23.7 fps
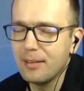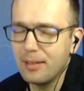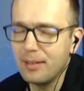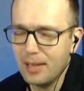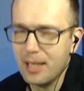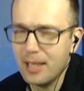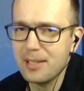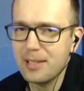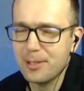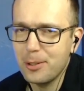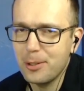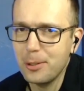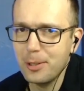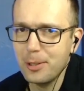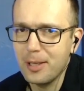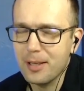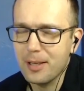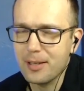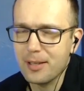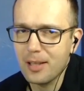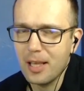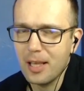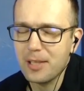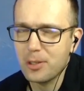let's do
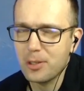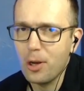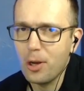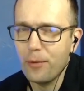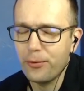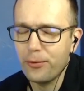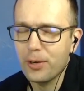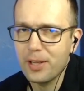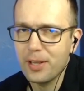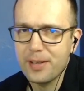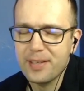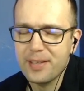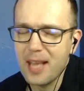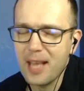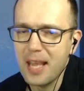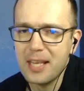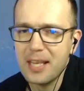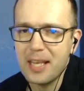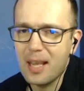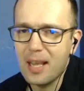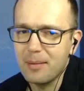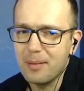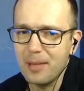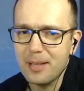this. Let's go for this
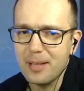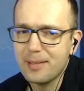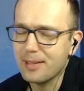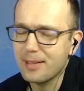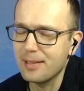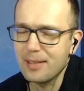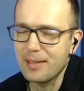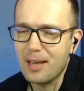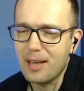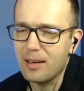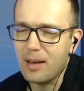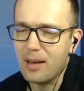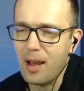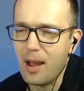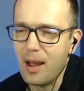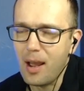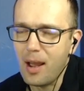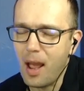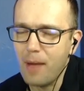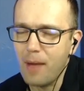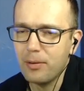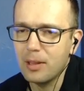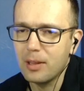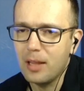endgame. Listen,
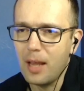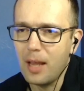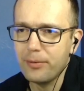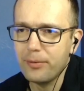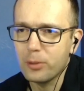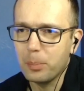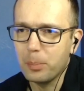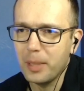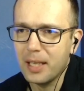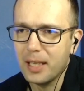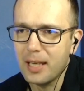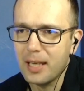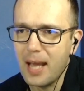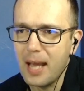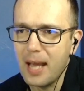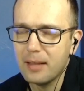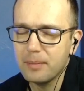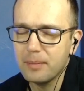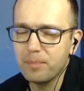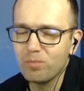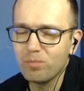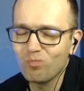I would love to play that.